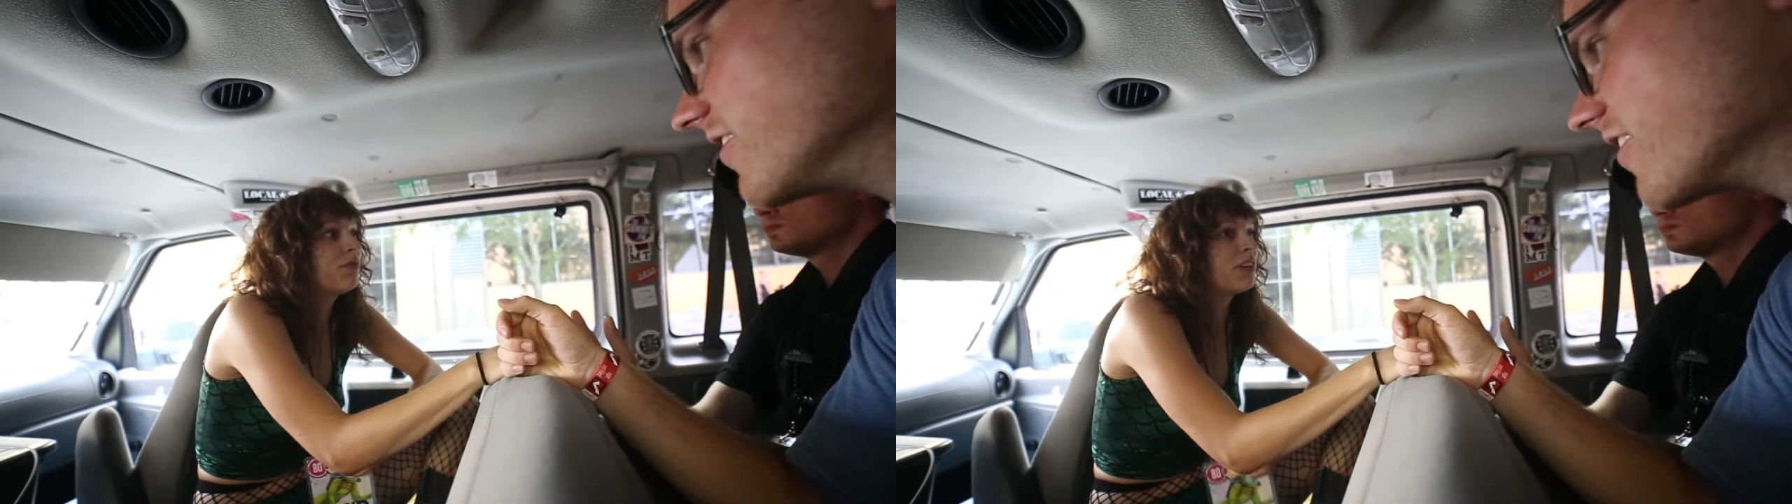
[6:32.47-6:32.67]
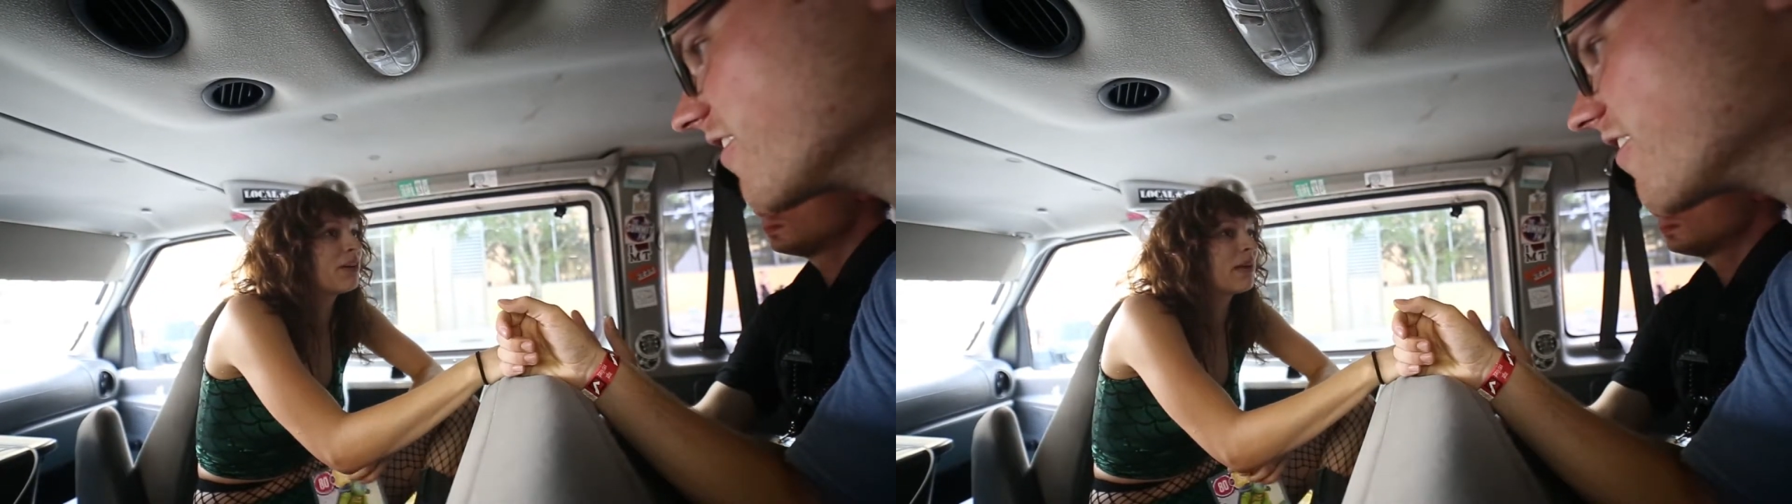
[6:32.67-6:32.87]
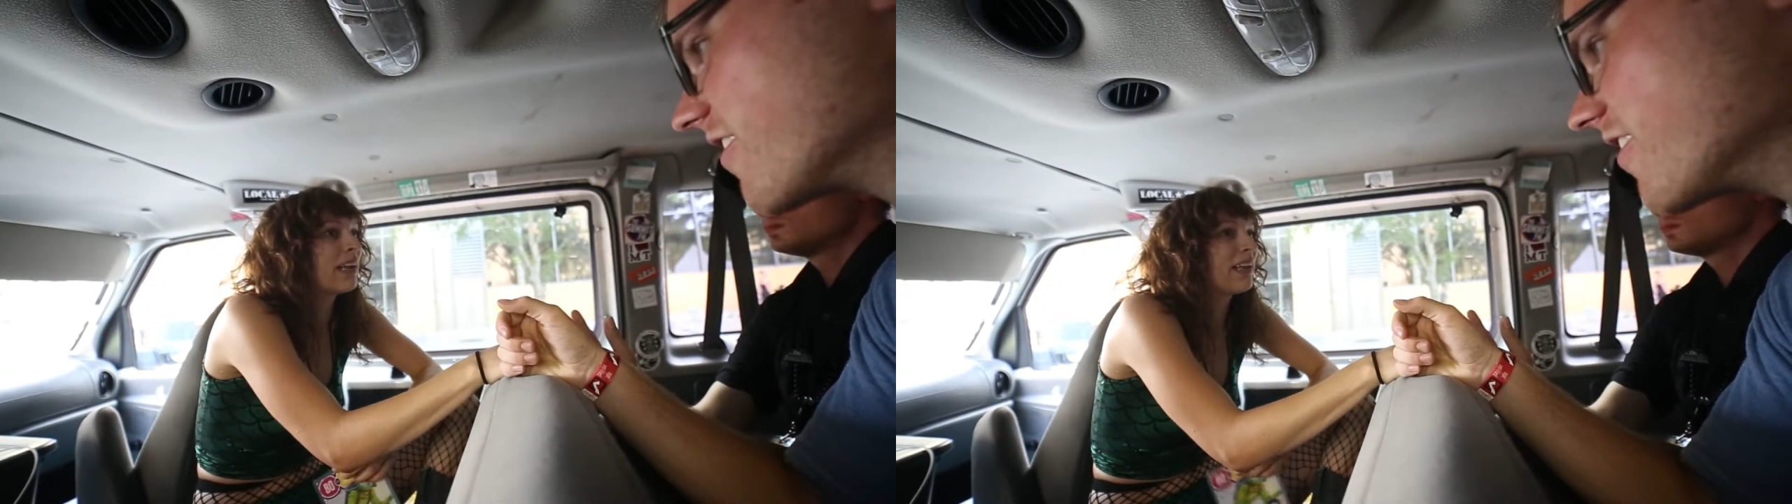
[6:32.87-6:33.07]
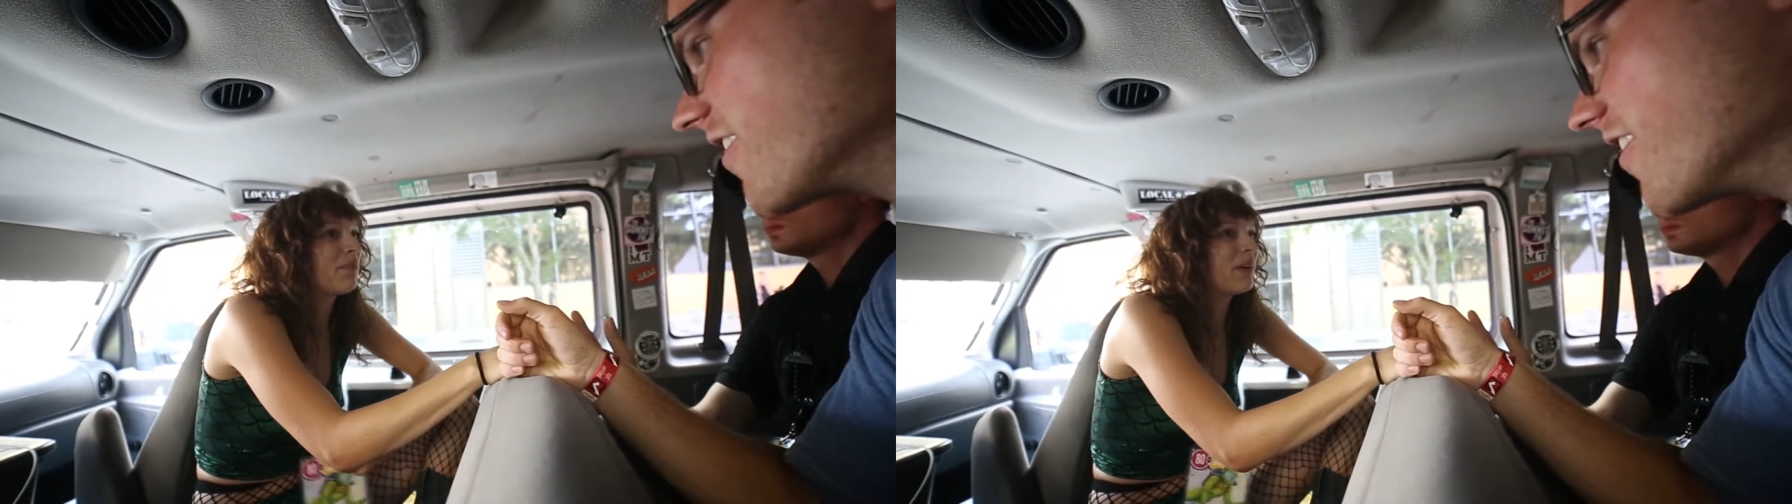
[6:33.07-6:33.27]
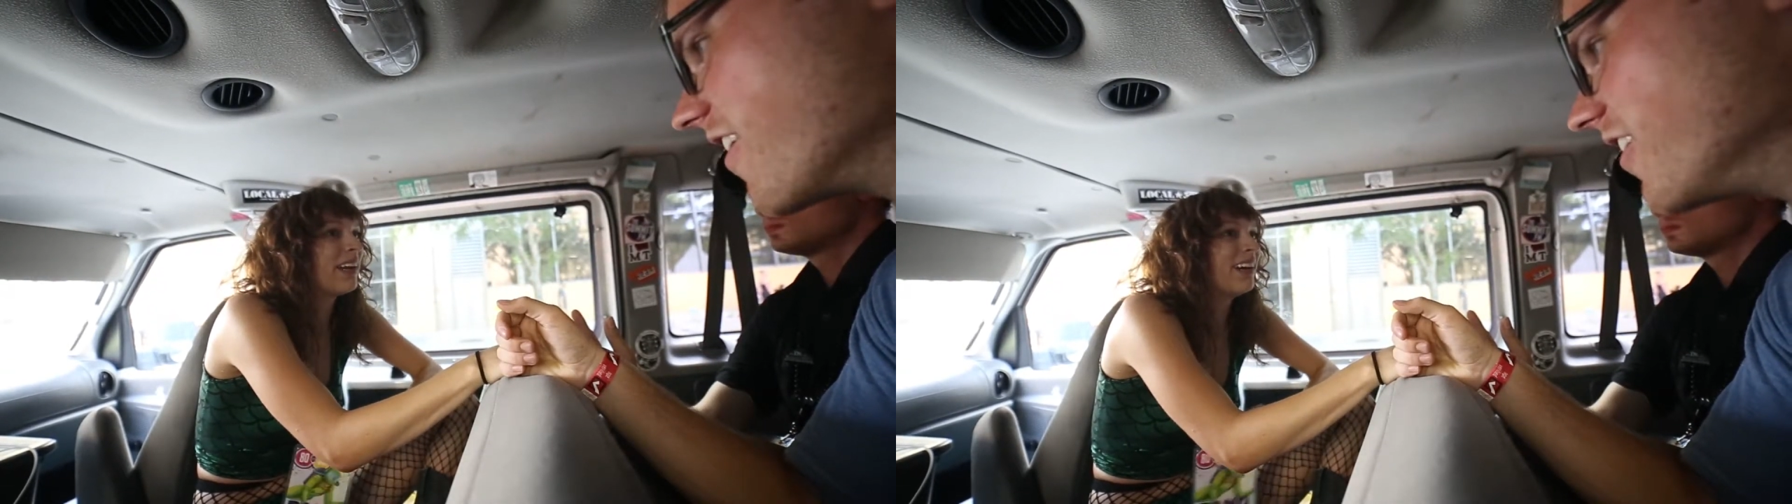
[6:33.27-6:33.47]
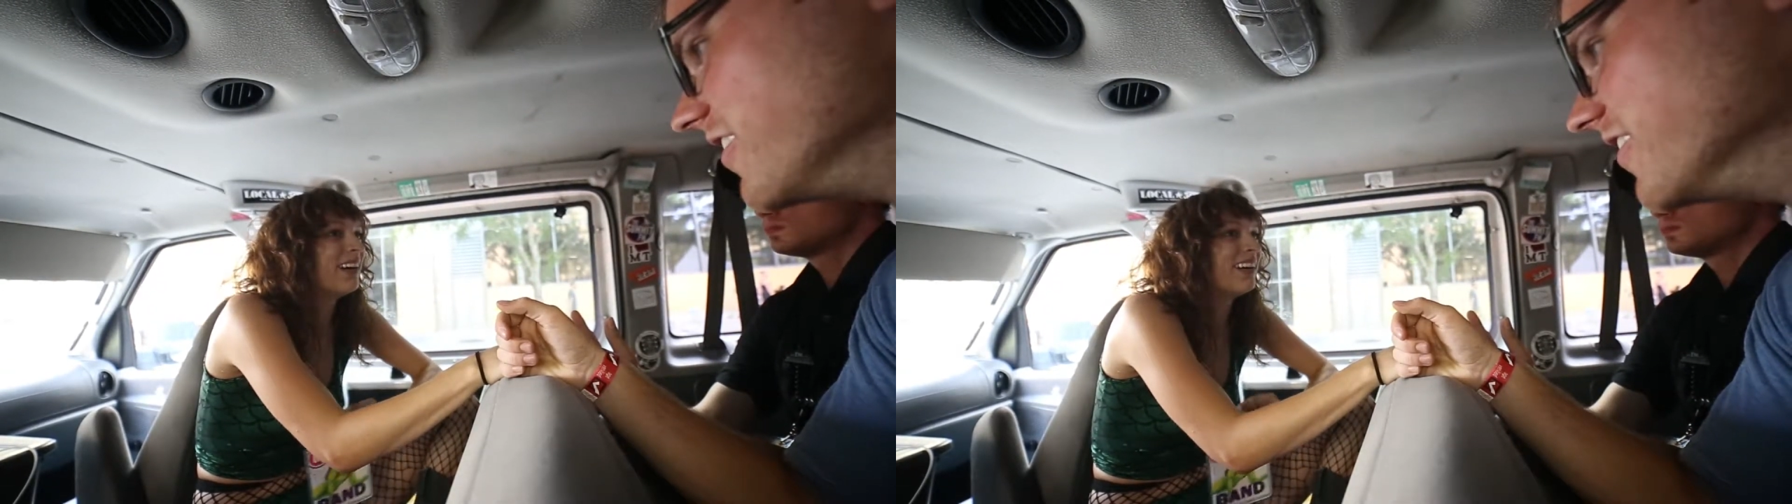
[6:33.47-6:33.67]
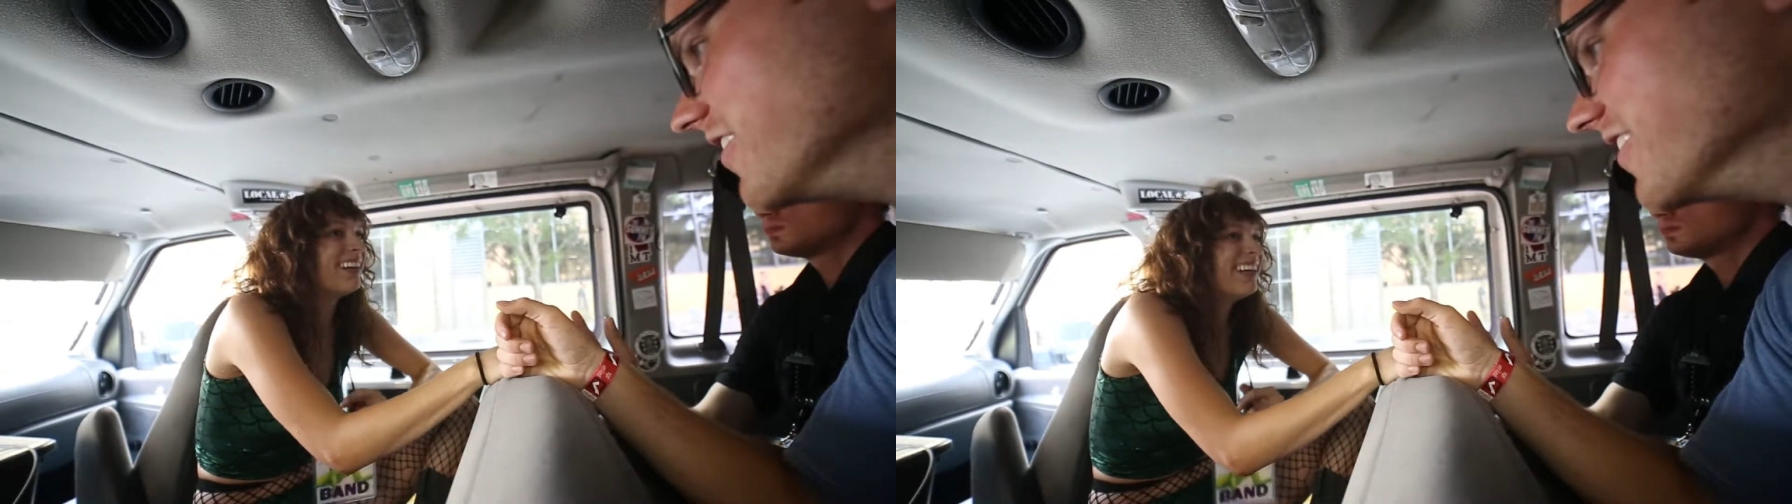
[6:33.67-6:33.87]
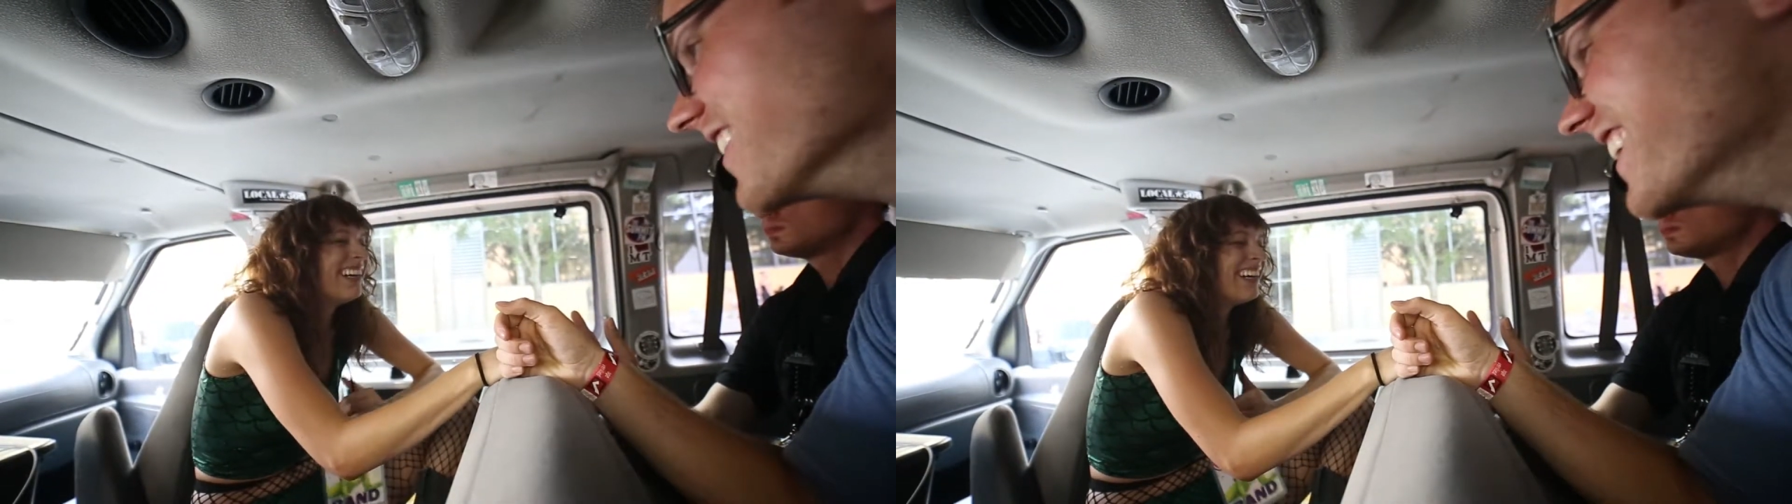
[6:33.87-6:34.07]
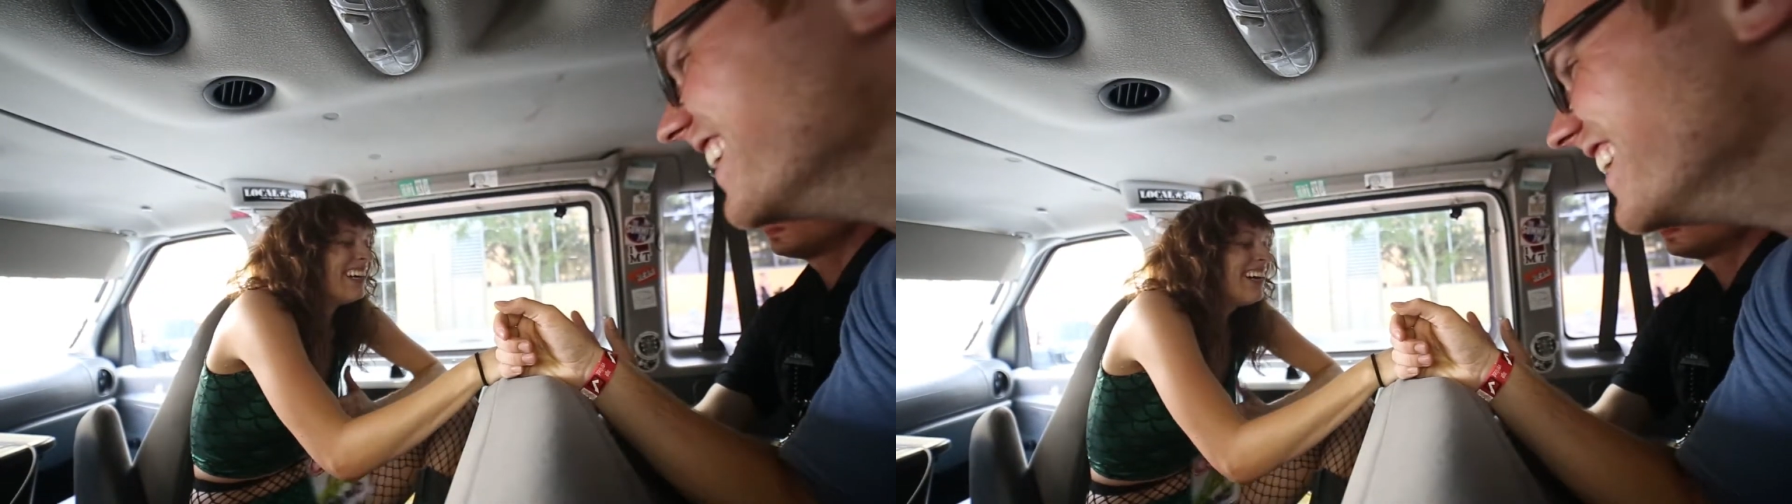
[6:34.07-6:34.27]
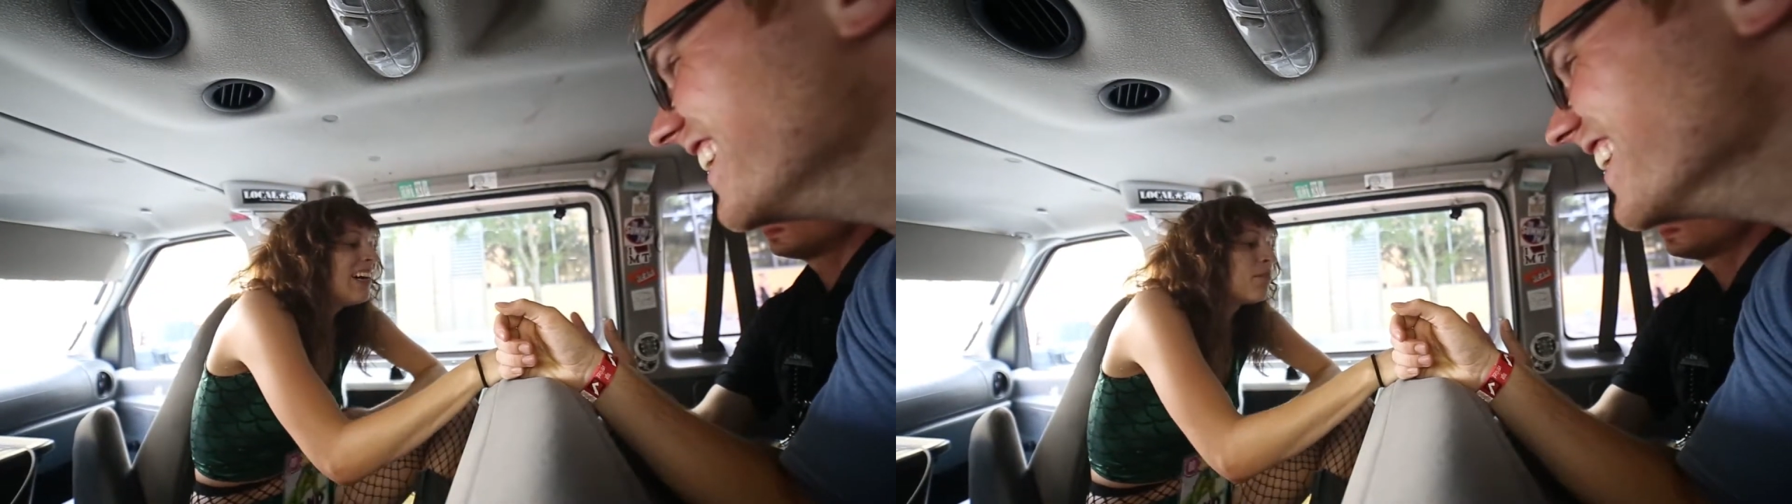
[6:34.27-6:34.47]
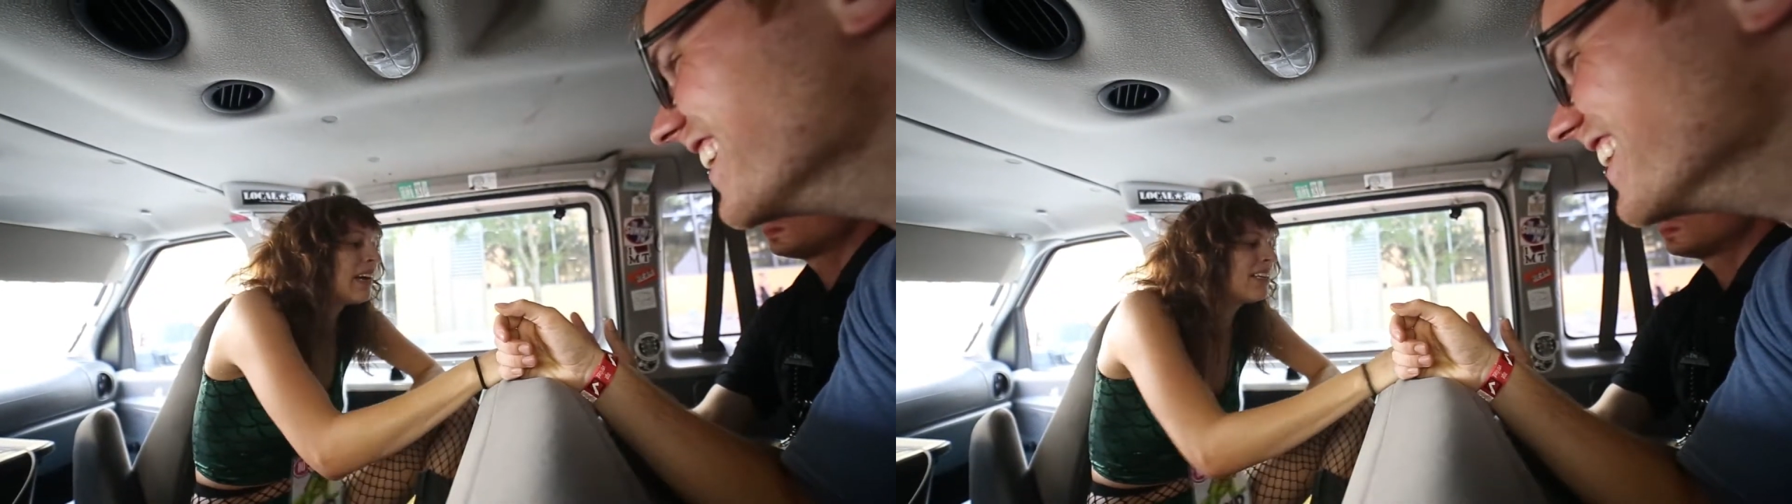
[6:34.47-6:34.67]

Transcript: very badly, but my